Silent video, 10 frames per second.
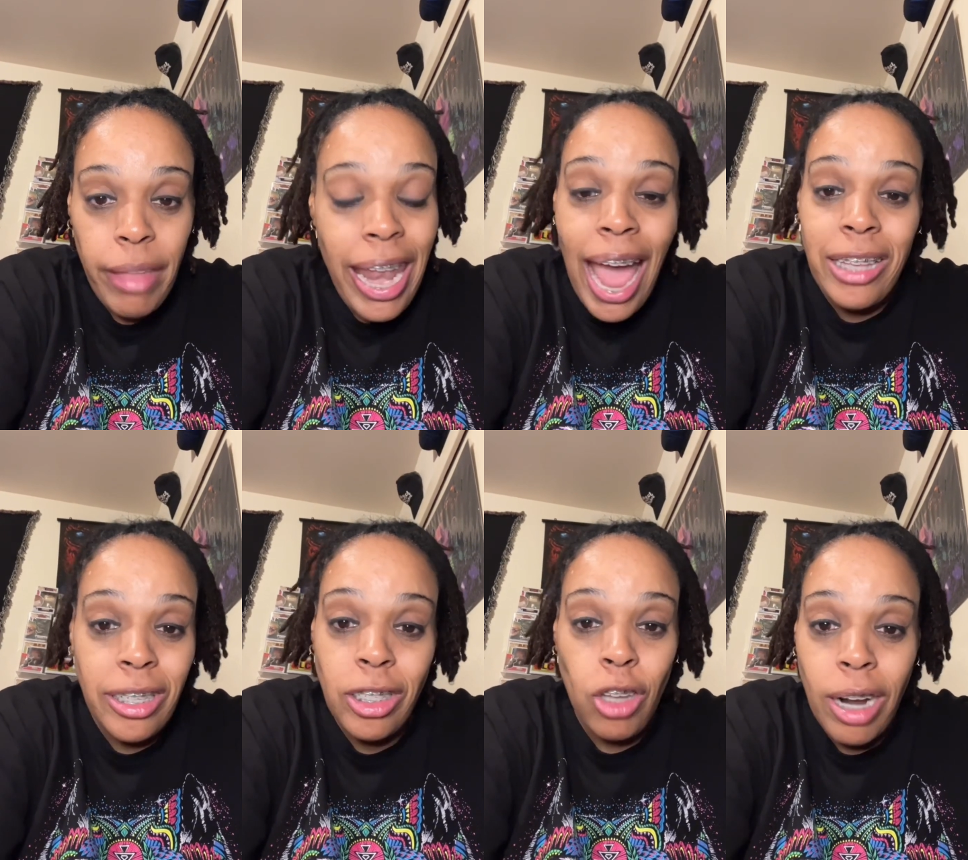And I had
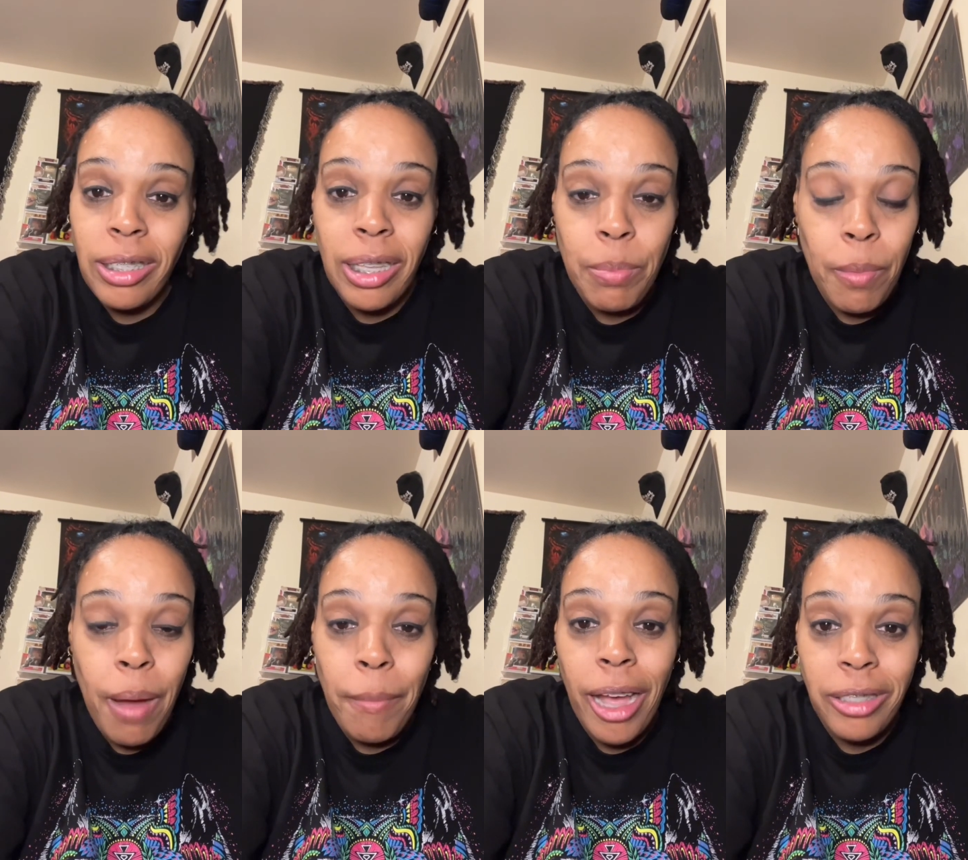just started sleeping
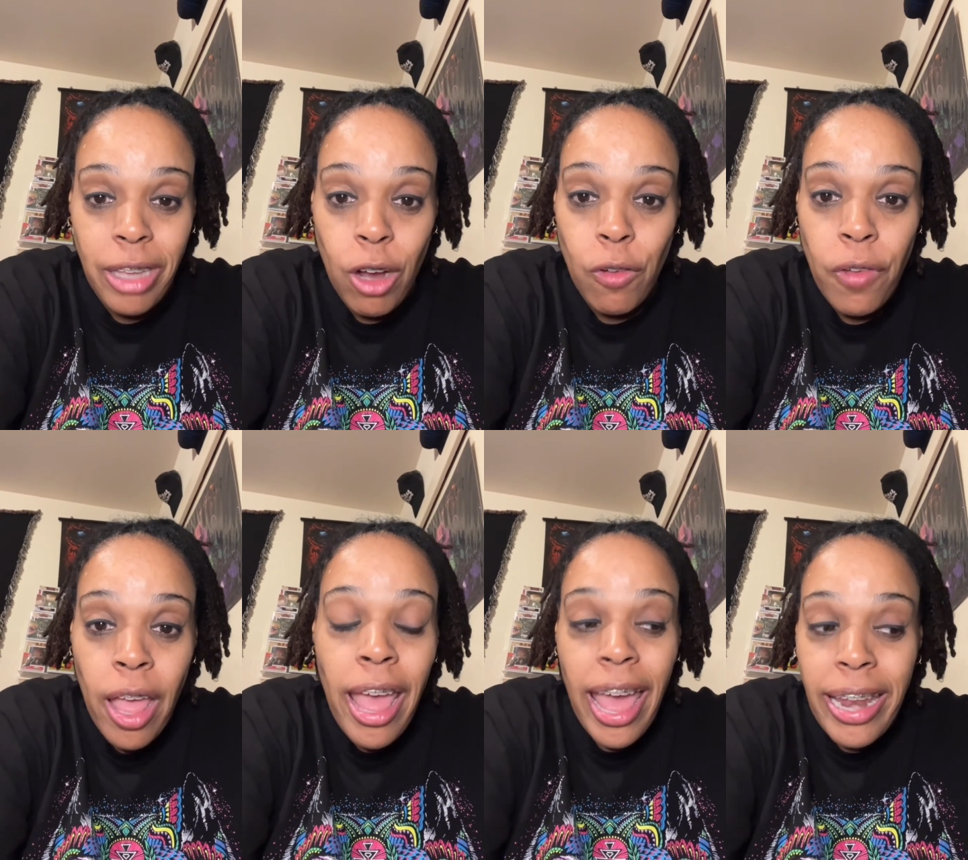by myself.
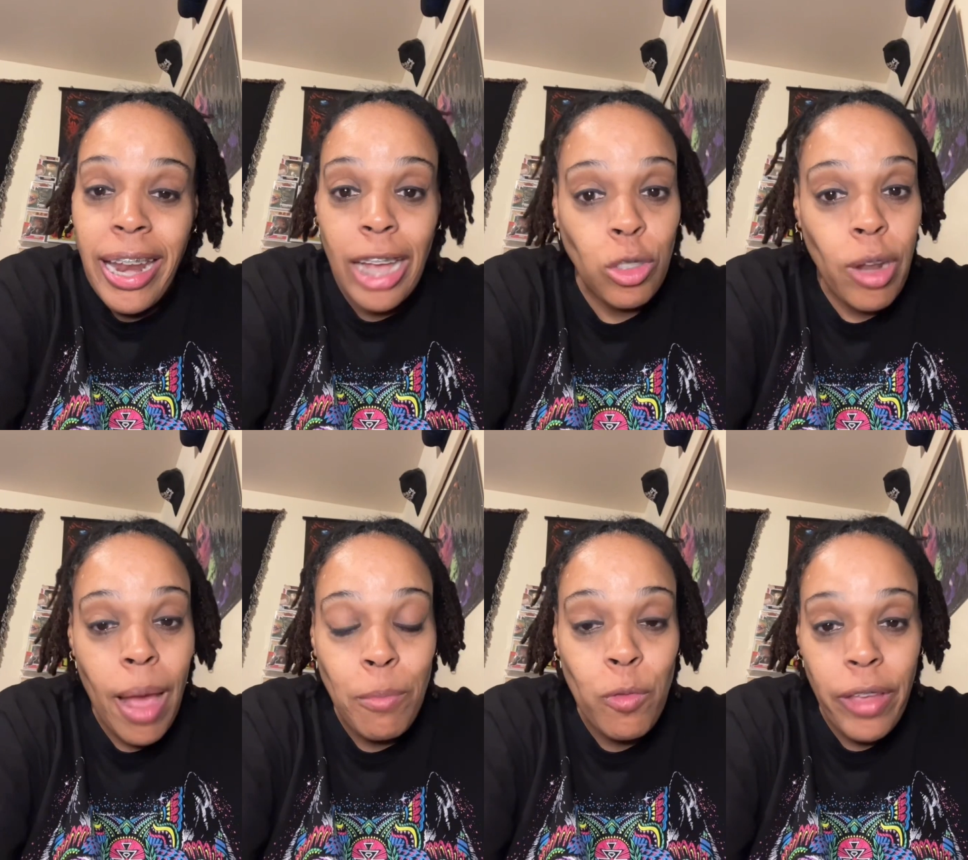And then I saw
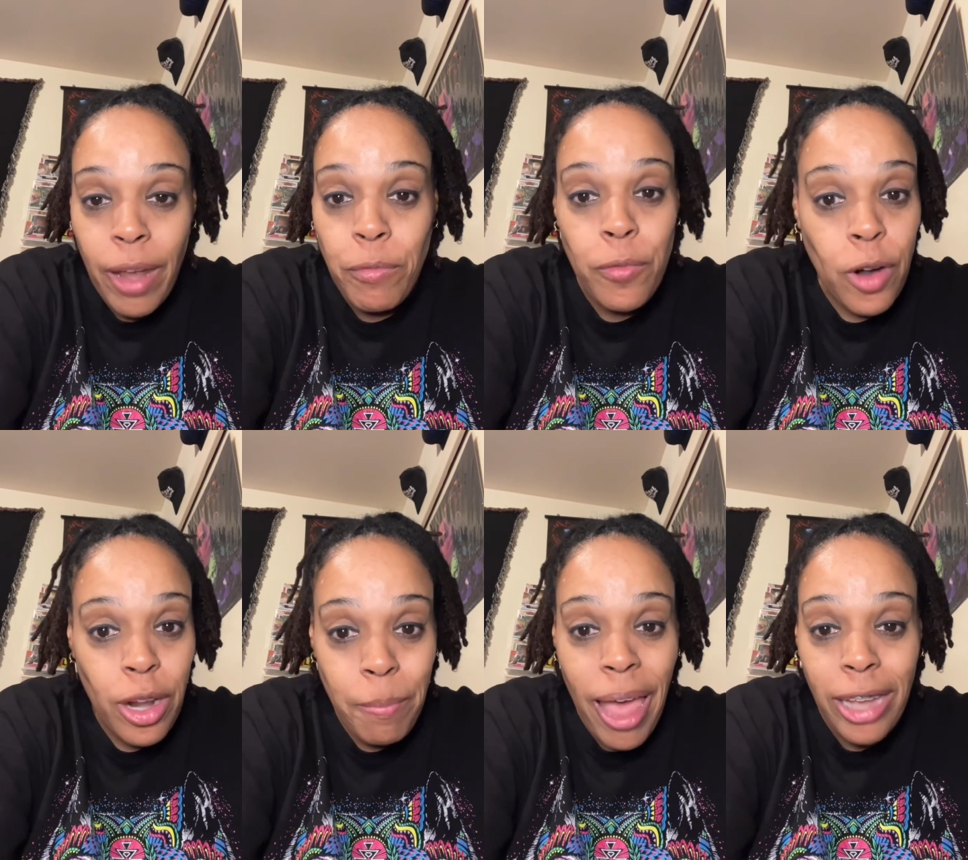that movie and
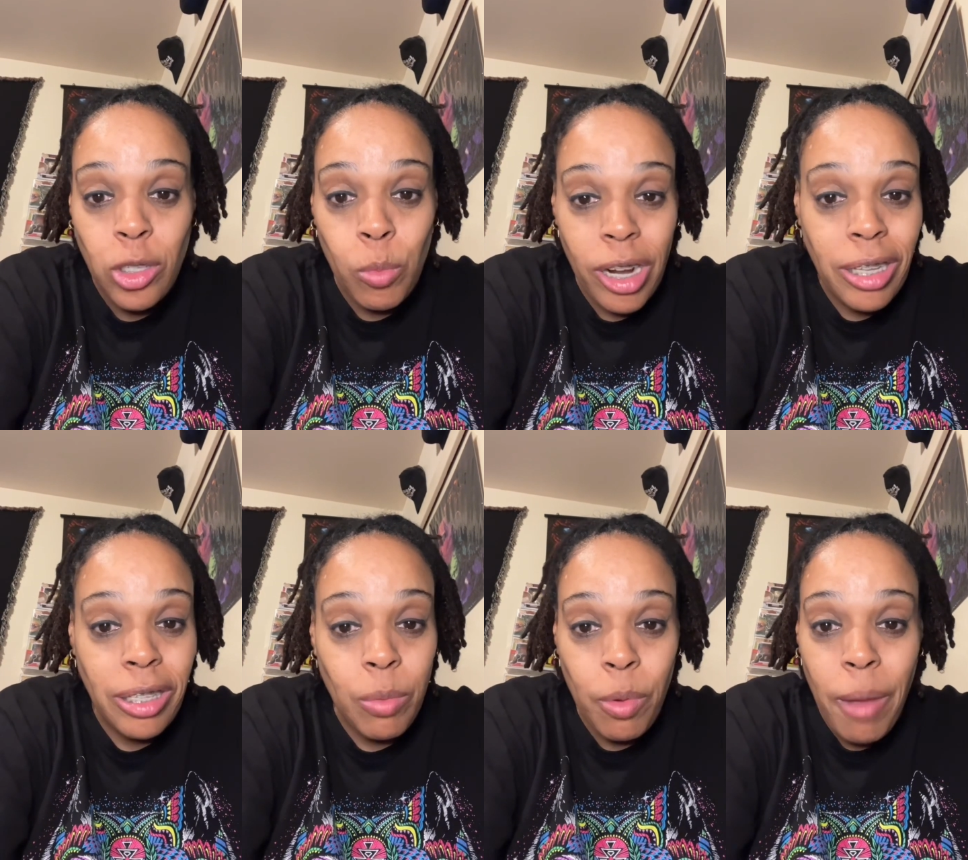reverted back to wanting to
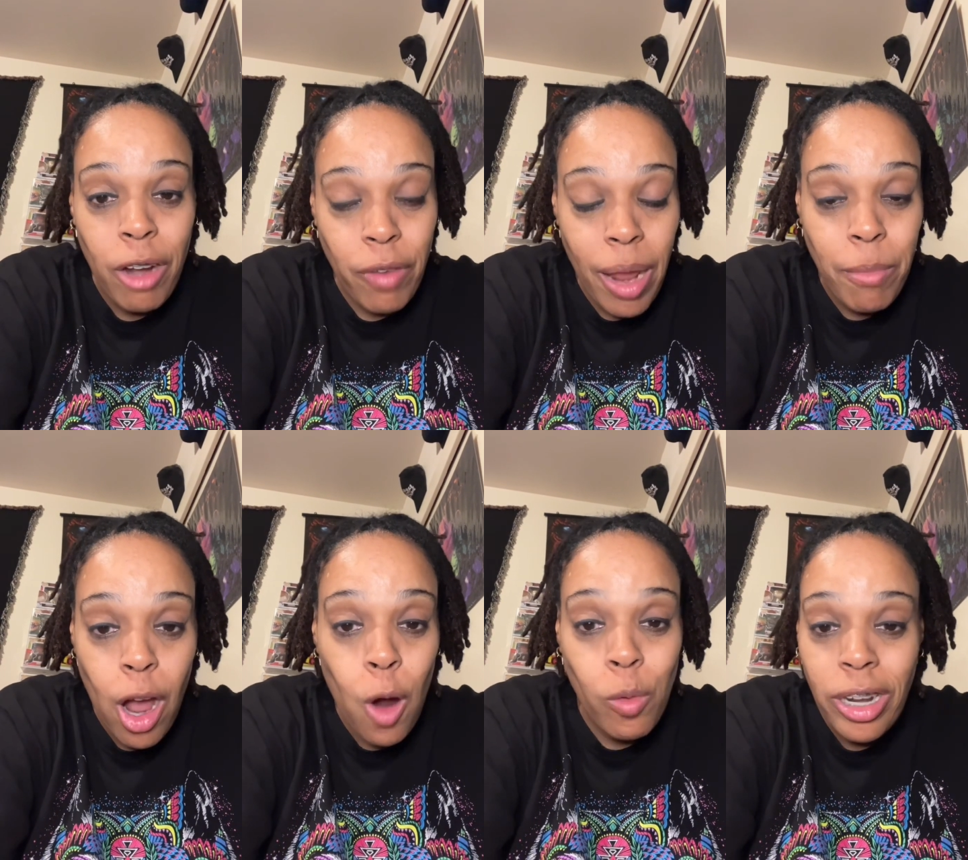sleep with my
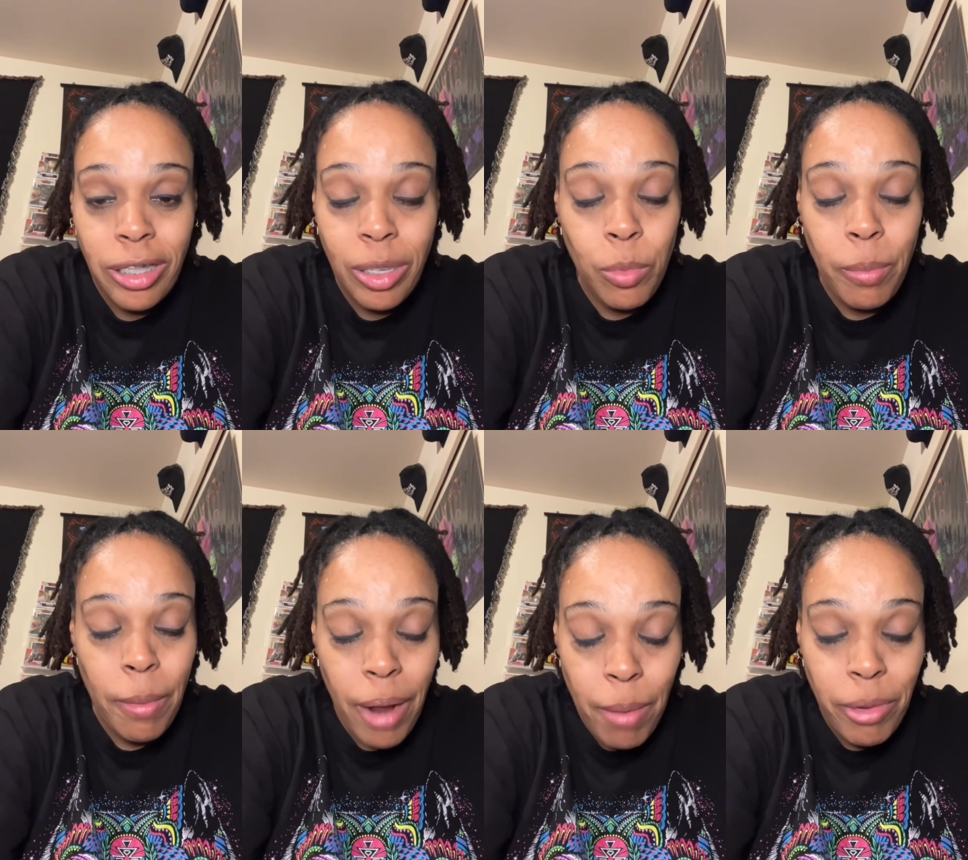grandma or wanting to sleep with my
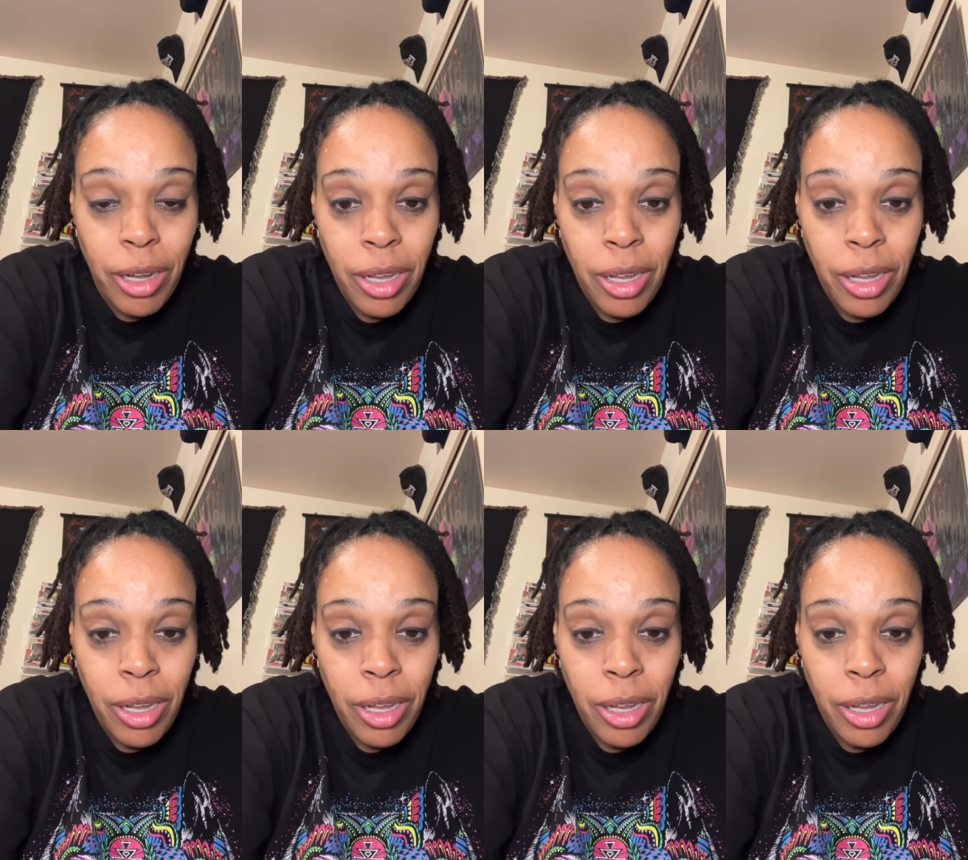mama.